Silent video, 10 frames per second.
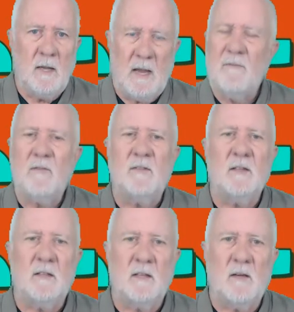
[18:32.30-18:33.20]

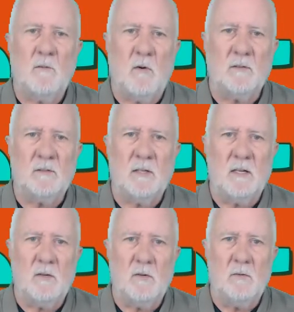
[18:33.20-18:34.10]
everything that there was in
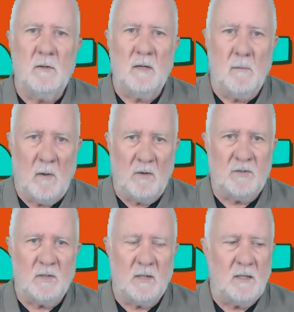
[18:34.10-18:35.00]
you,
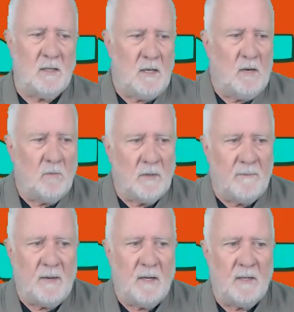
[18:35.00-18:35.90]
emotionally and all your
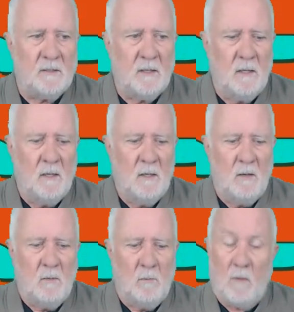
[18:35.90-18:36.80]
feelings,
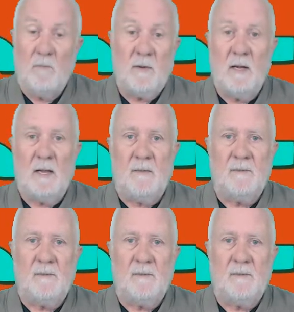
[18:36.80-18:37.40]
what would be left?